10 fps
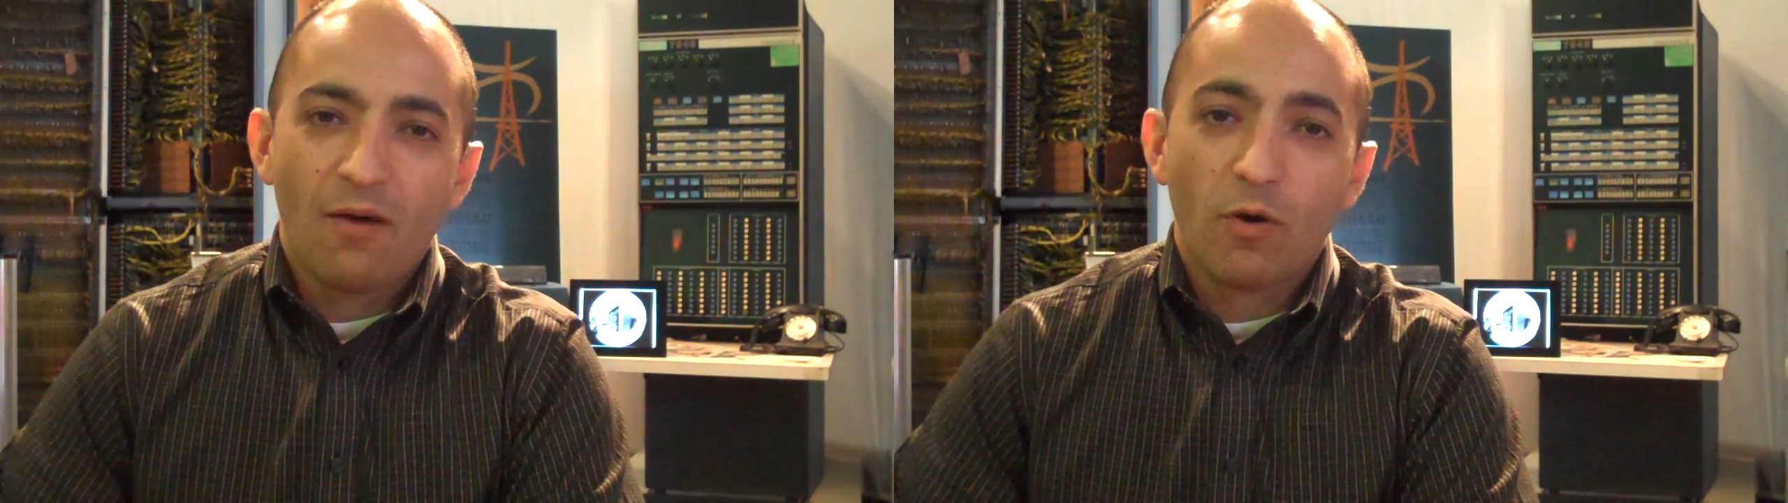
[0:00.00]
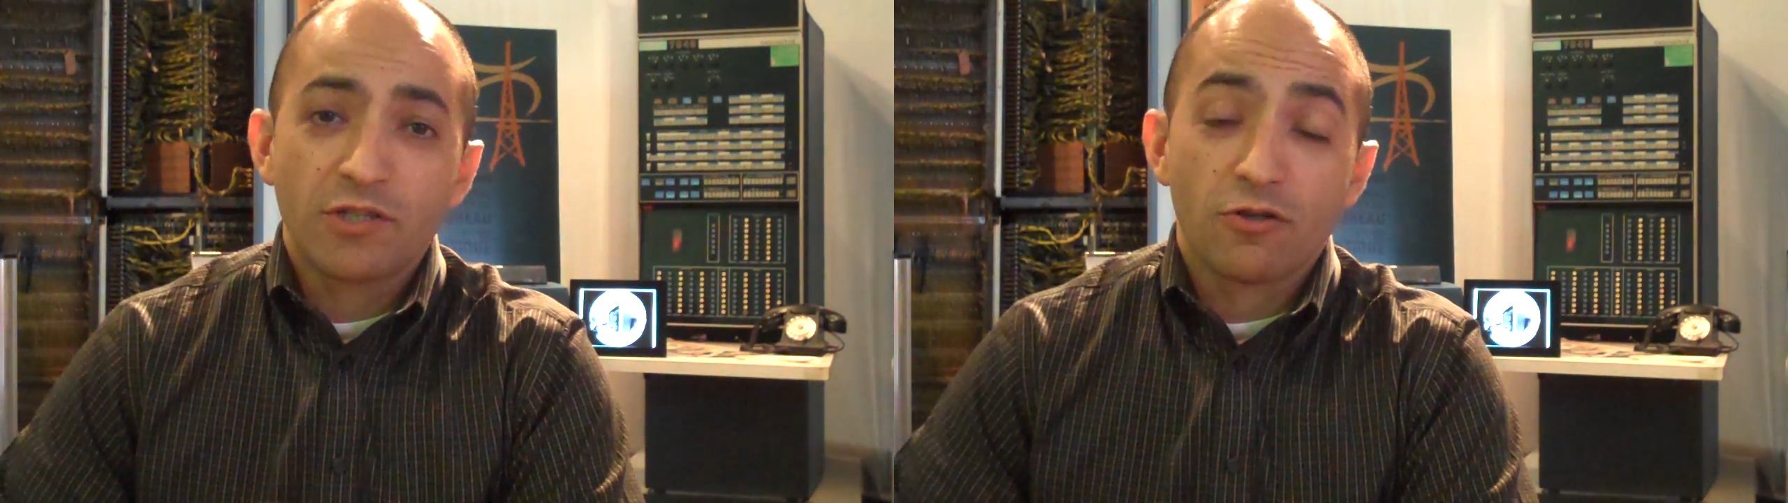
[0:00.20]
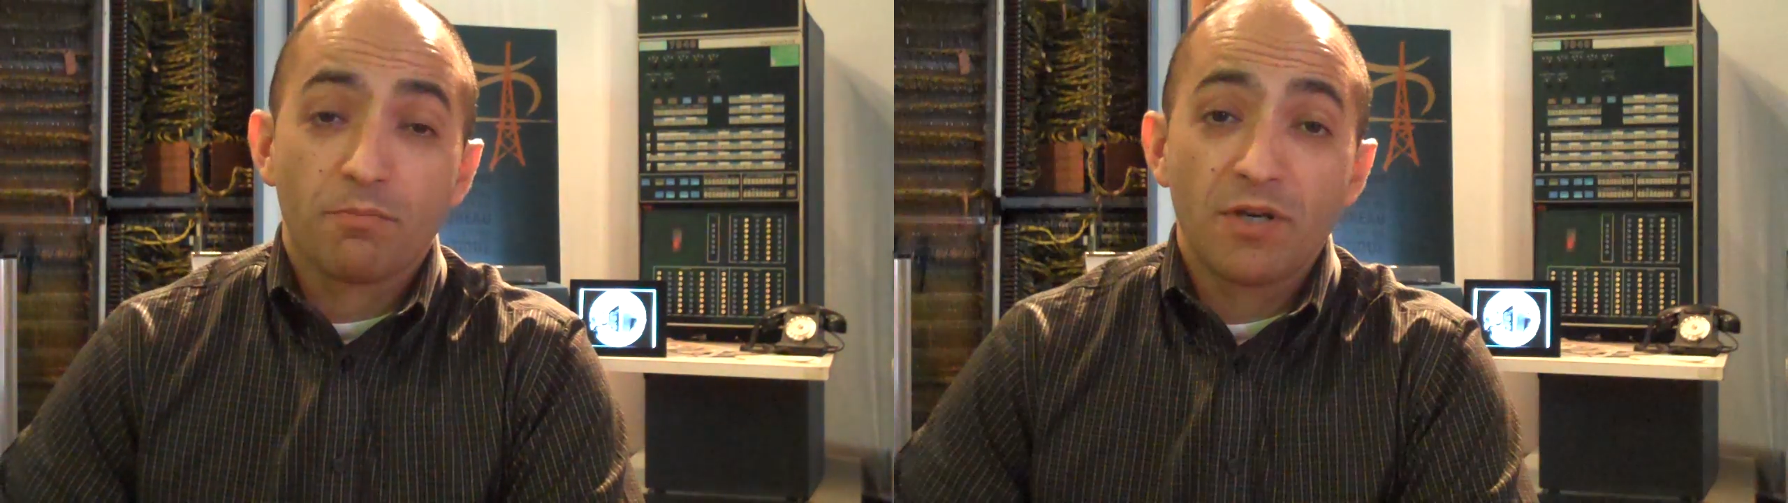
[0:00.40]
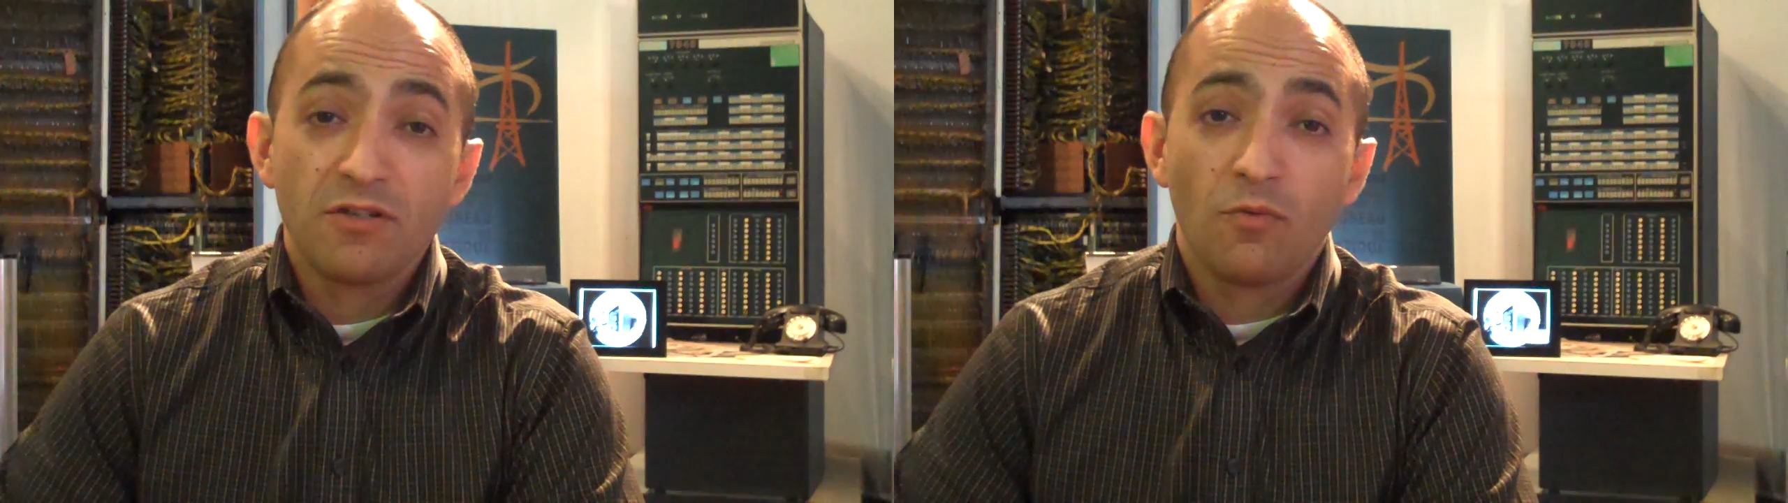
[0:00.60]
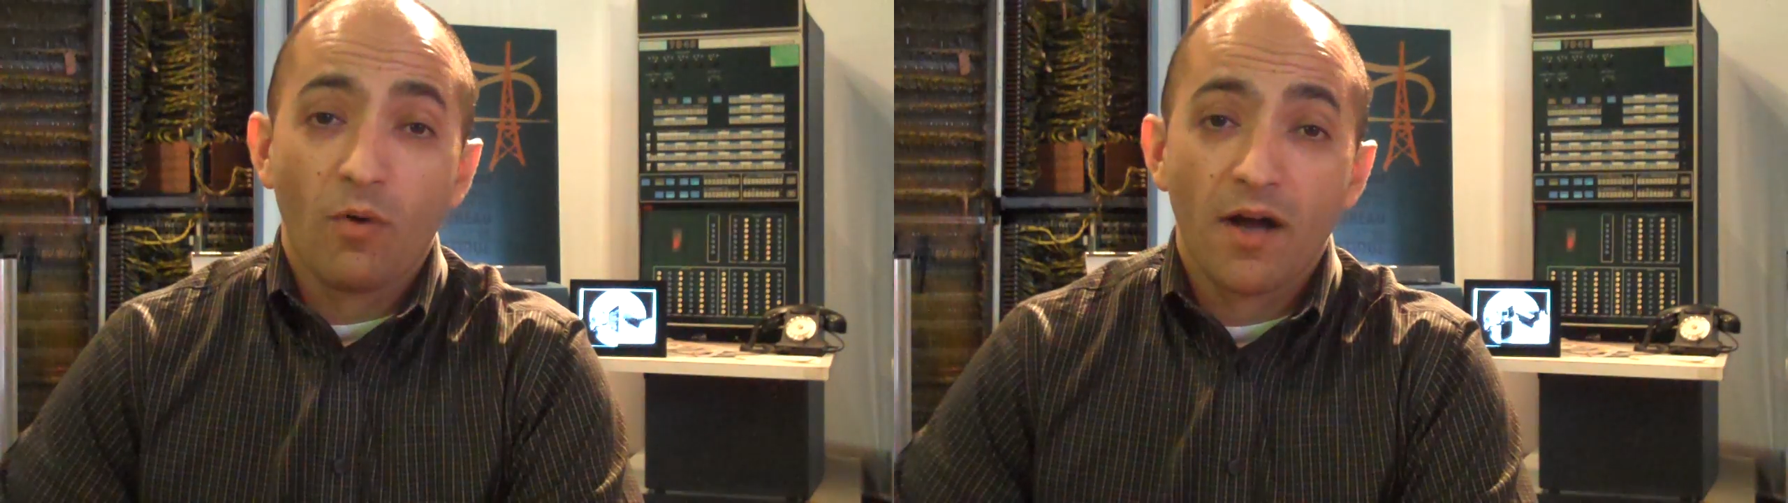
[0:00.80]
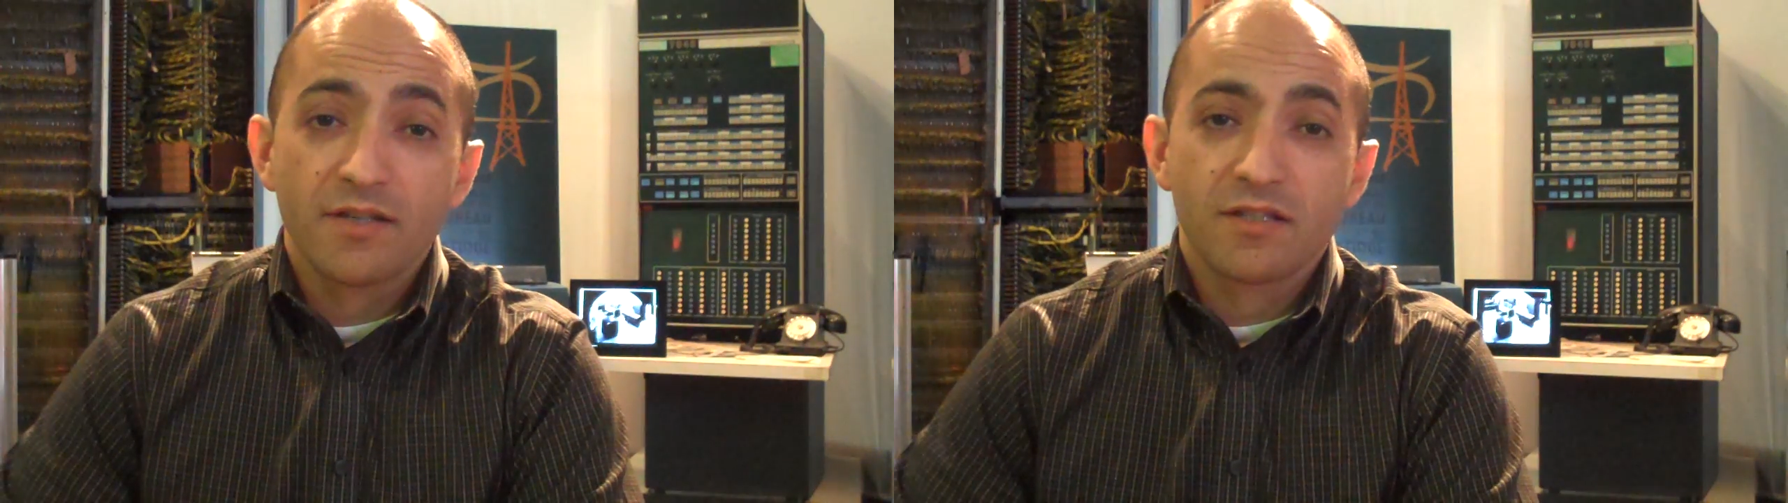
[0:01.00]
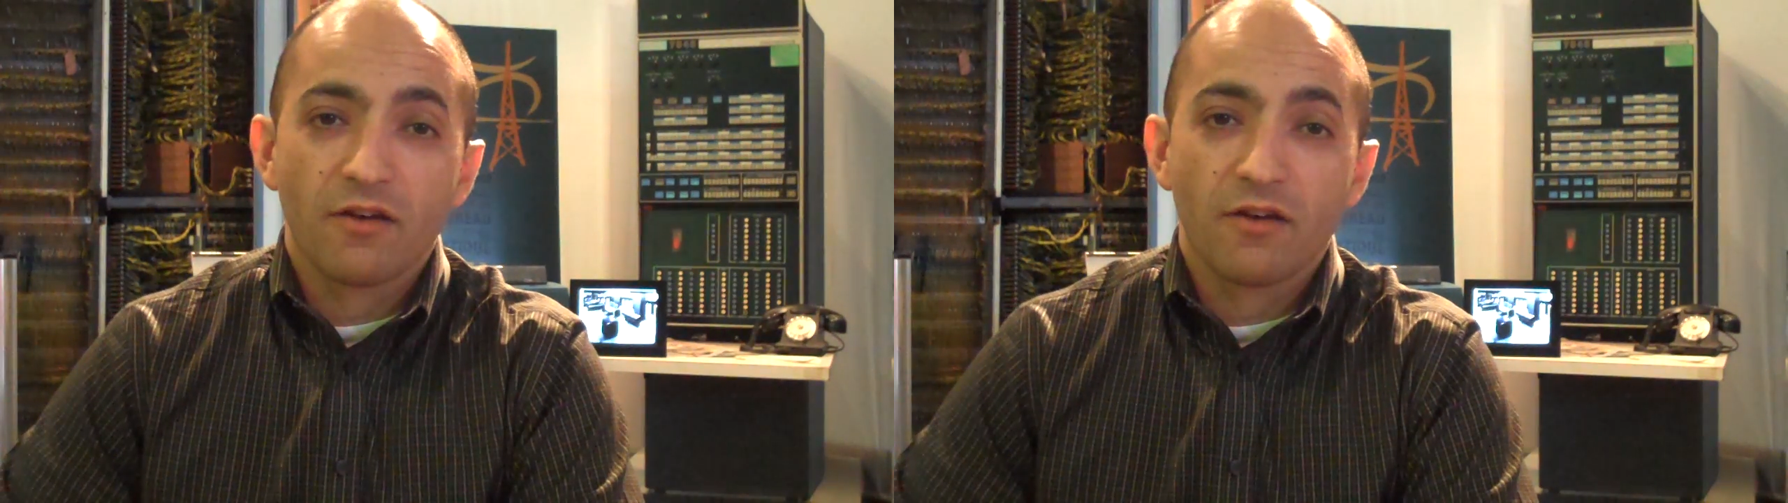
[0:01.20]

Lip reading: what your opinion was